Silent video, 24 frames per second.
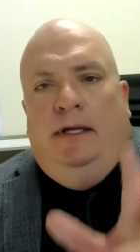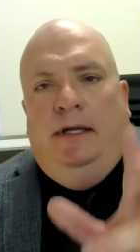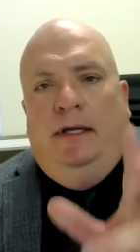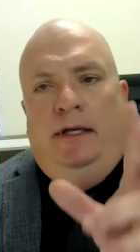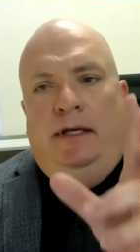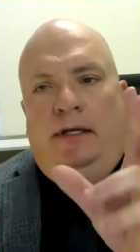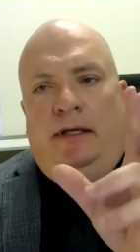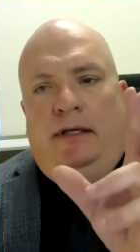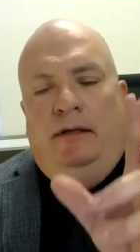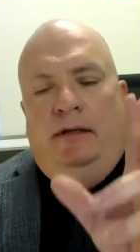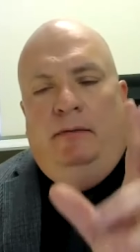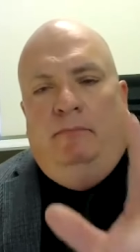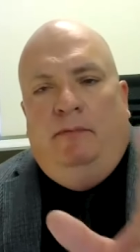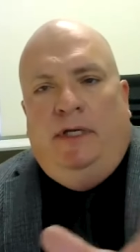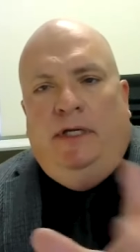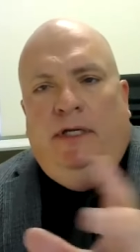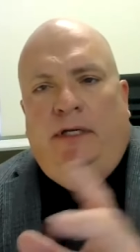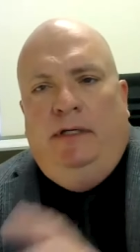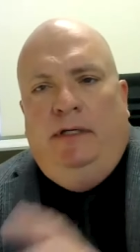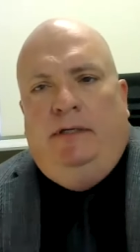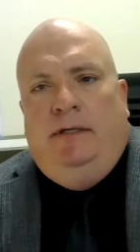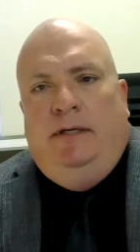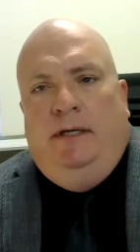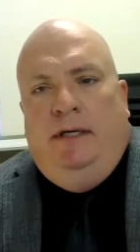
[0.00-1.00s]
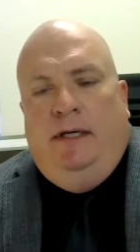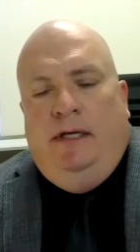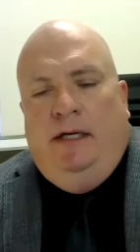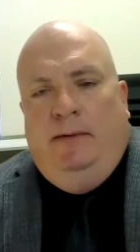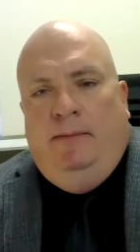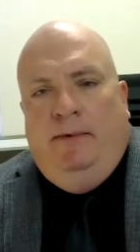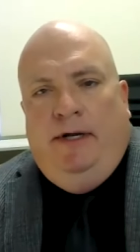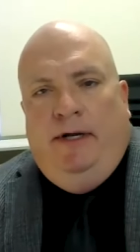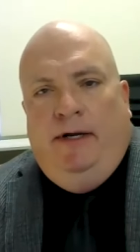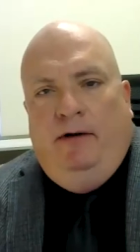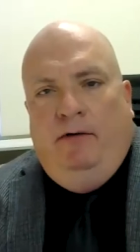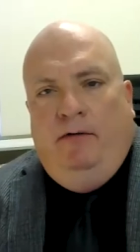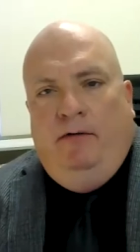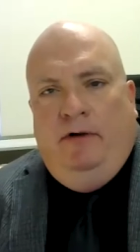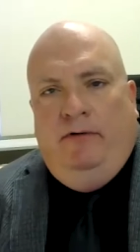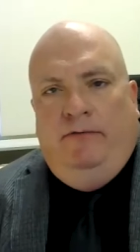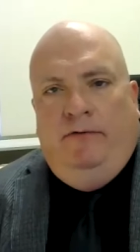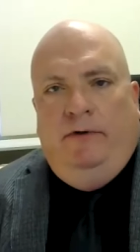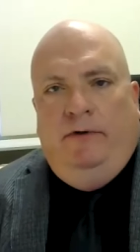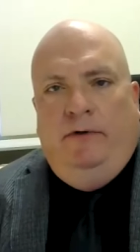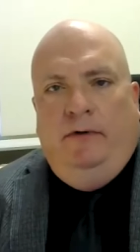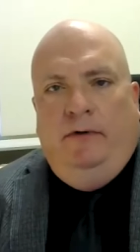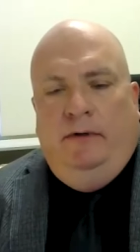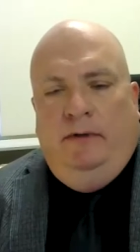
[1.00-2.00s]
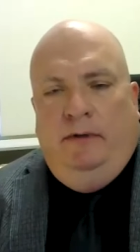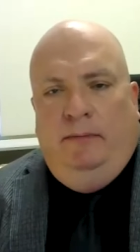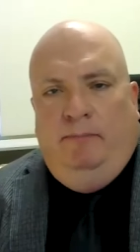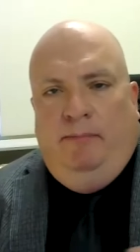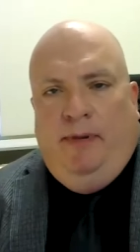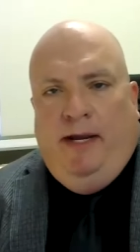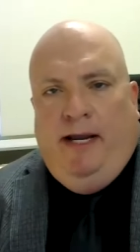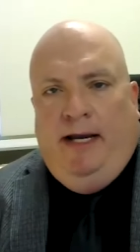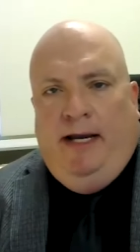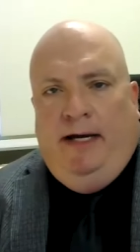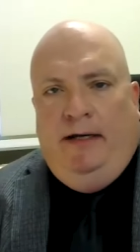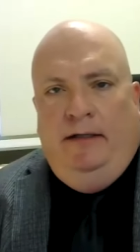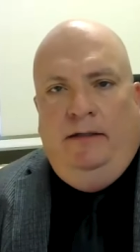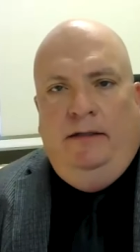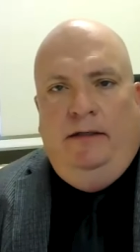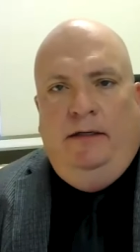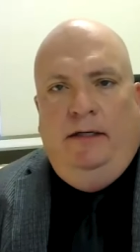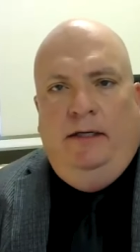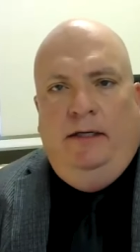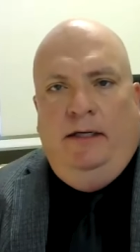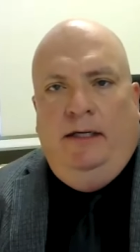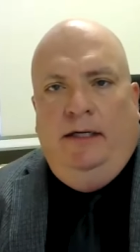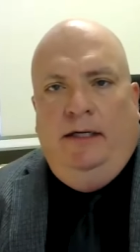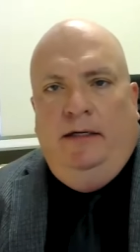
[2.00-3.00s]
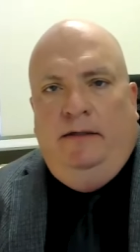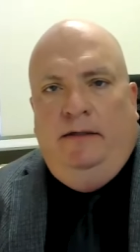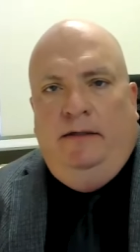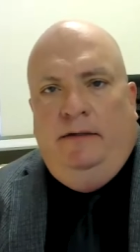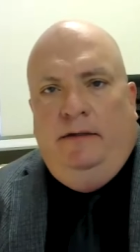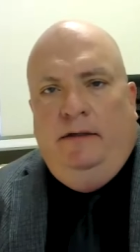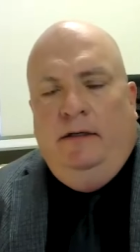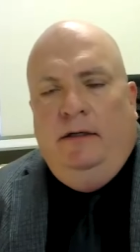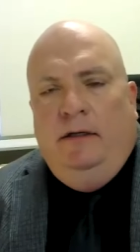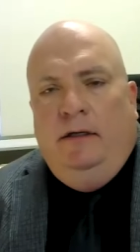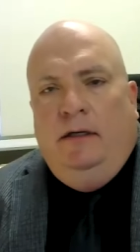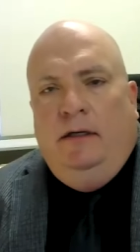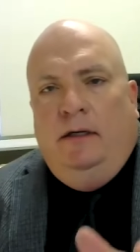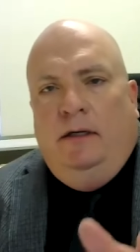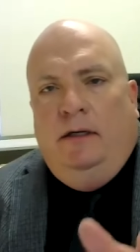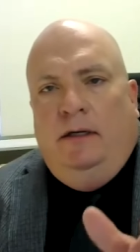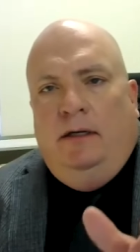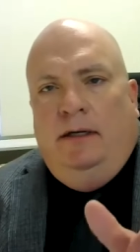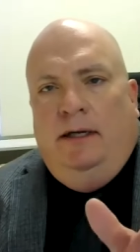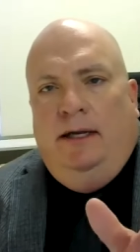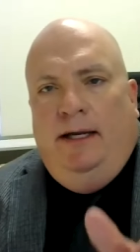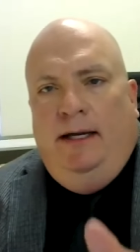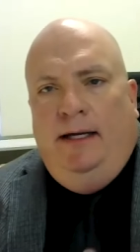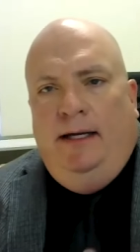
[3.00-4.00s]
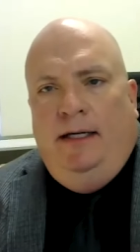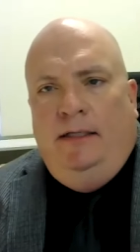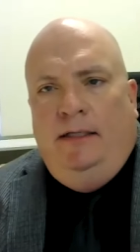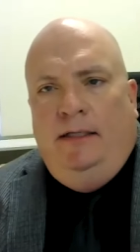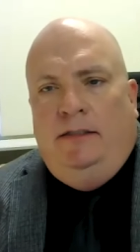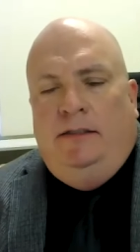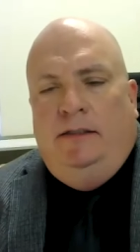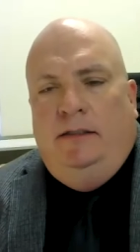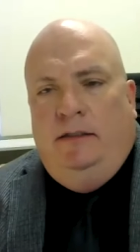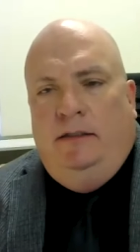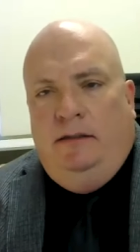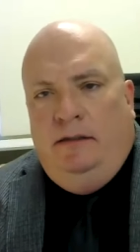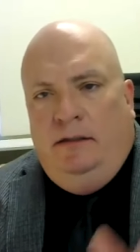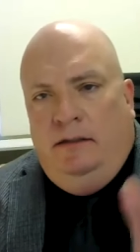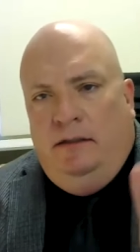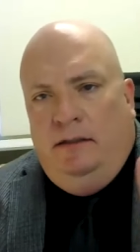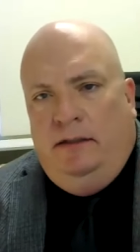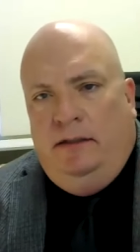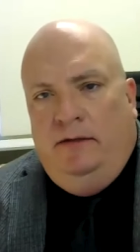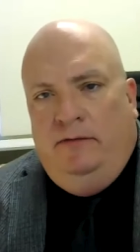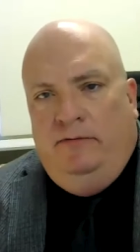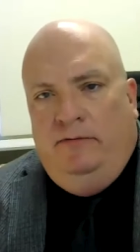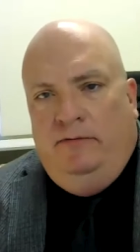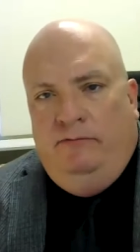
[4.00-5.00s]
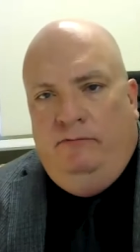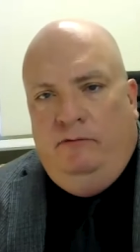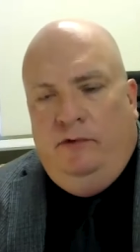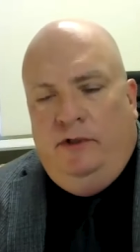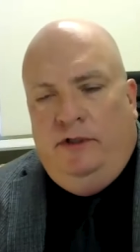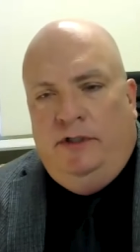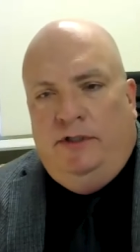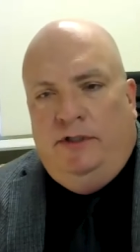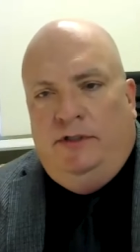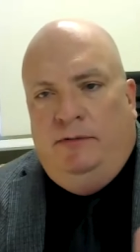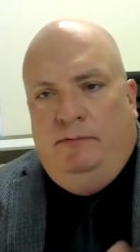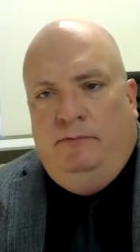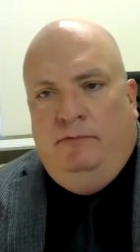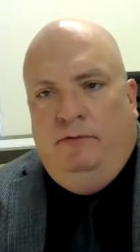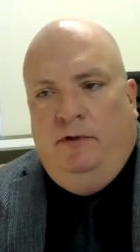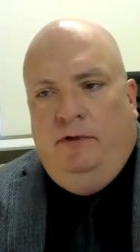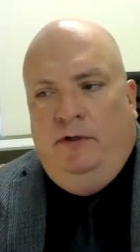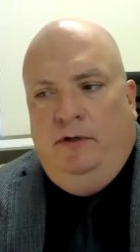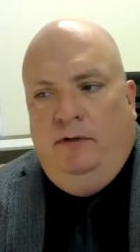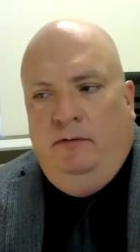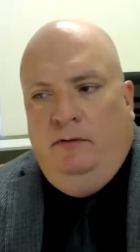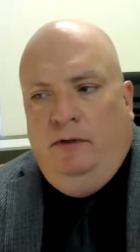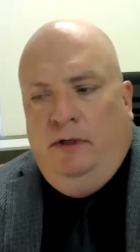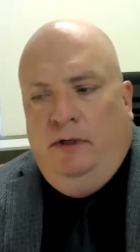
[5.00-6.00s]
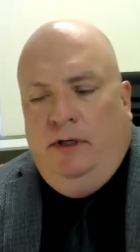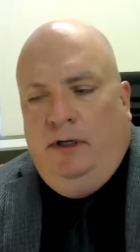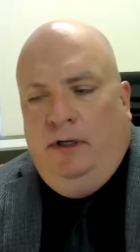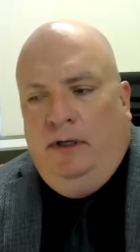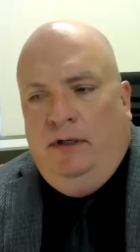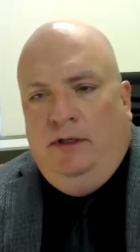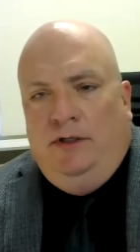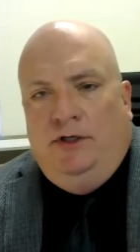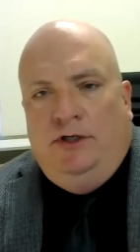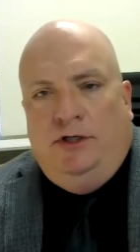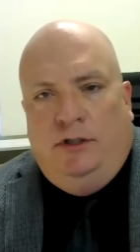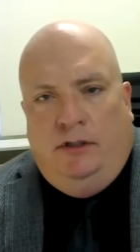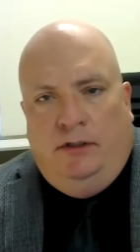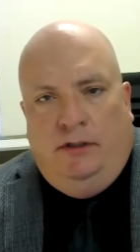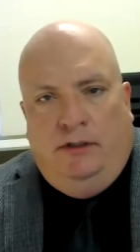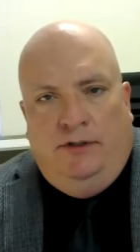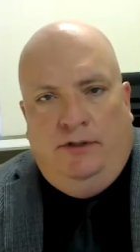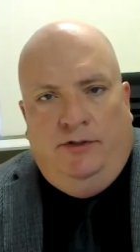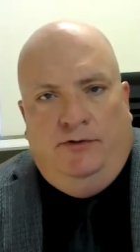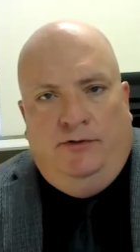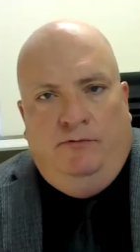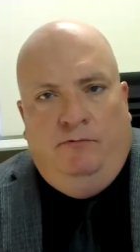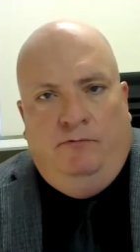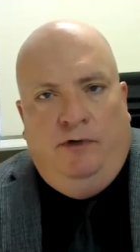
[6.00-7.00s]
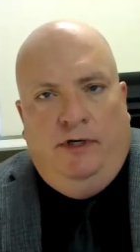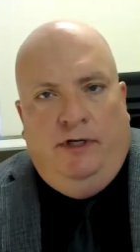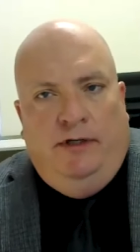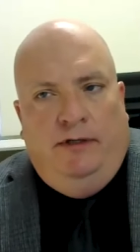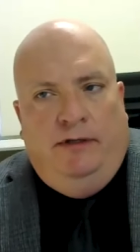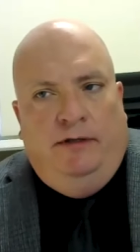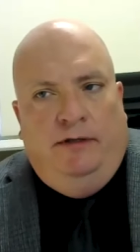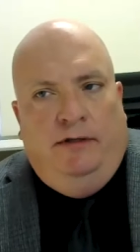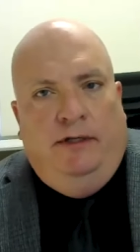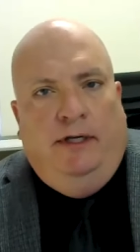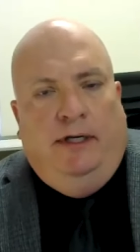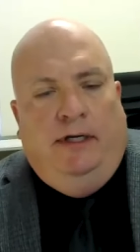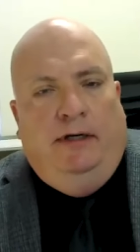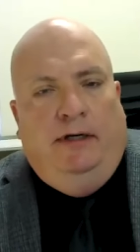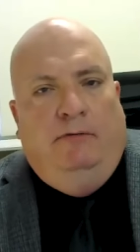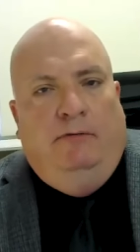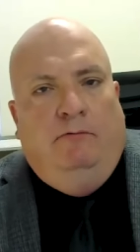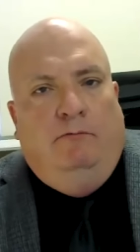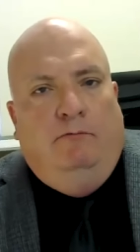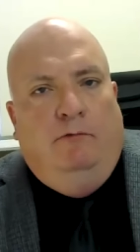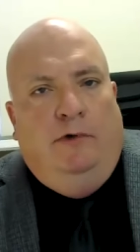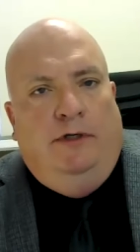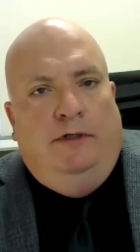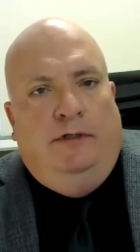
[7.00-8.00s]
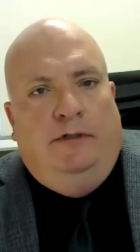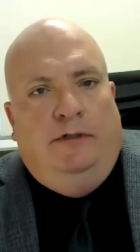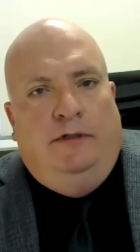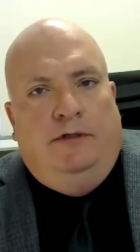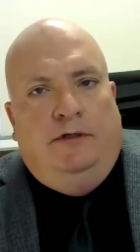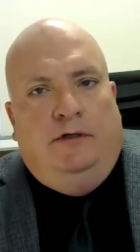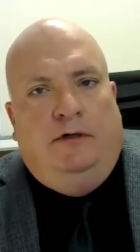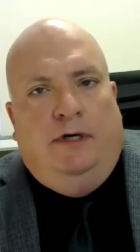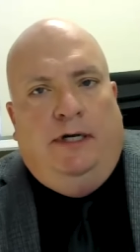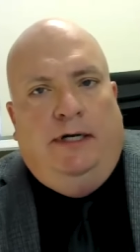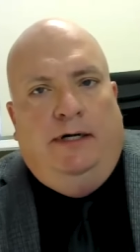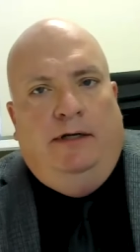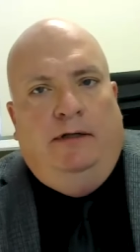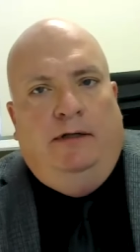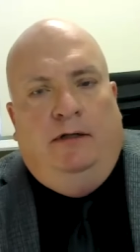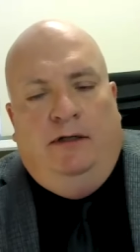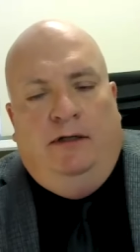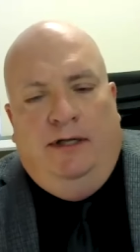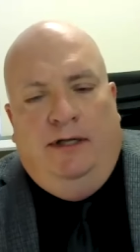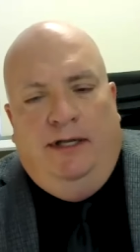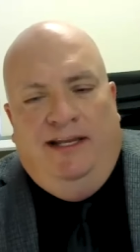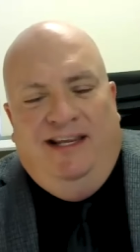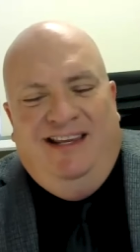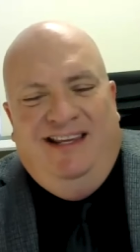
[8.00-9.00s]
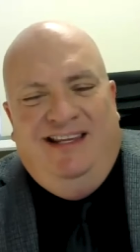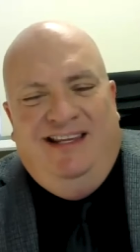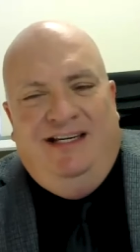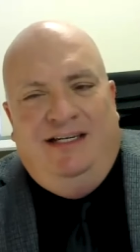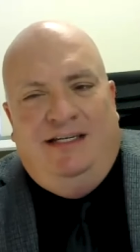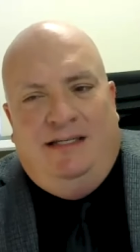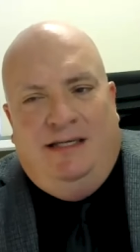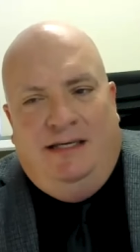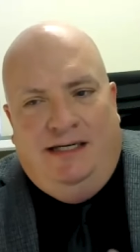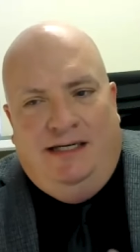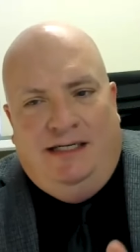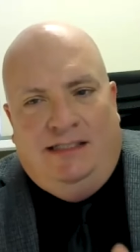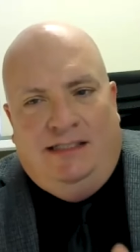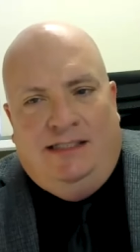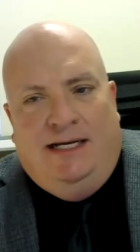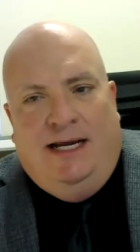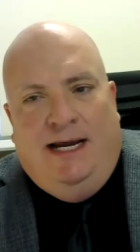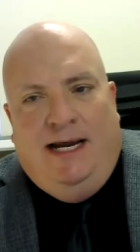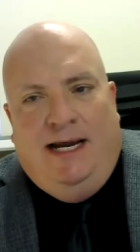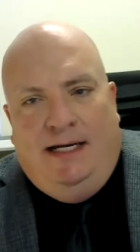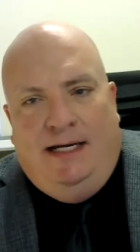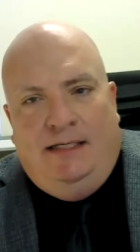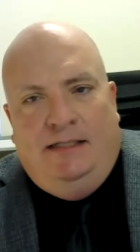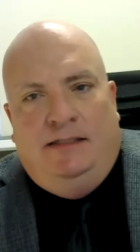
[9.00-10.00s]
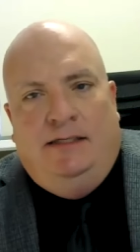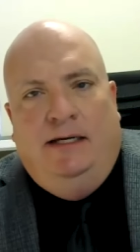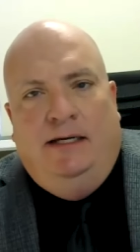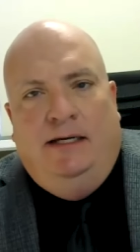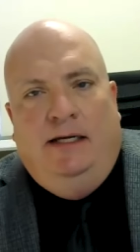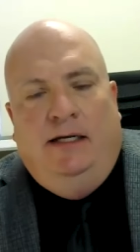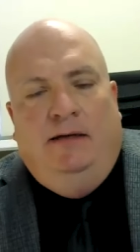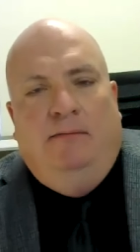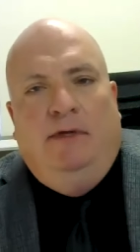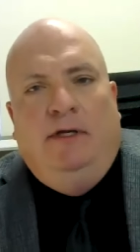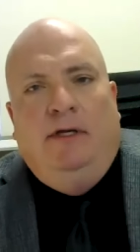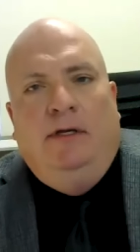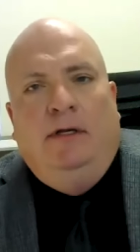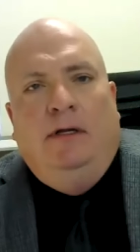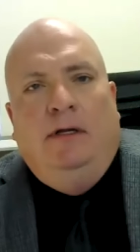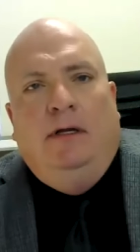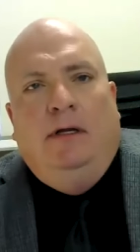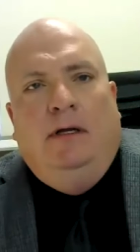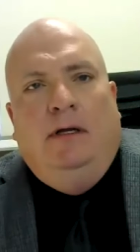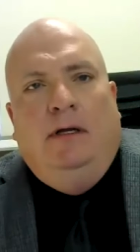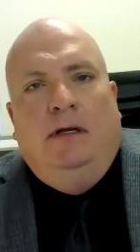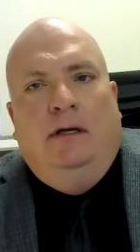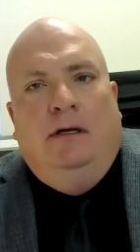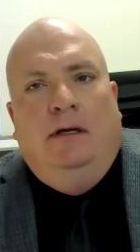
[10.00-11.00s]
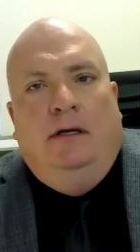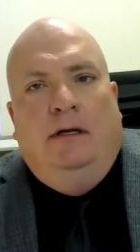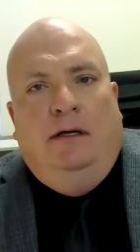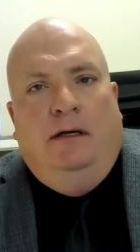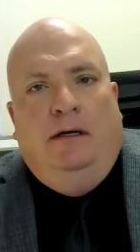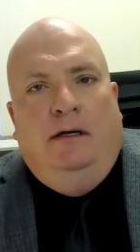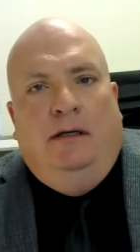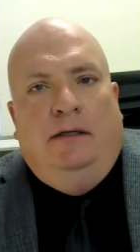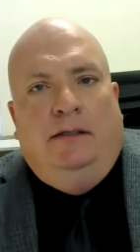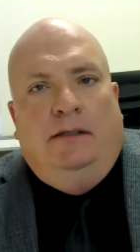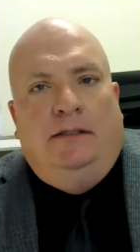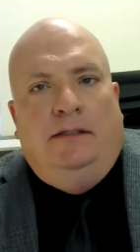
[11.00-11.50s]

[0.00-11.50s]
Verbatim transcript: In the meantime, however, back in the ninth, Hansen can, was uh, charged with and went to trial on this exact same uh,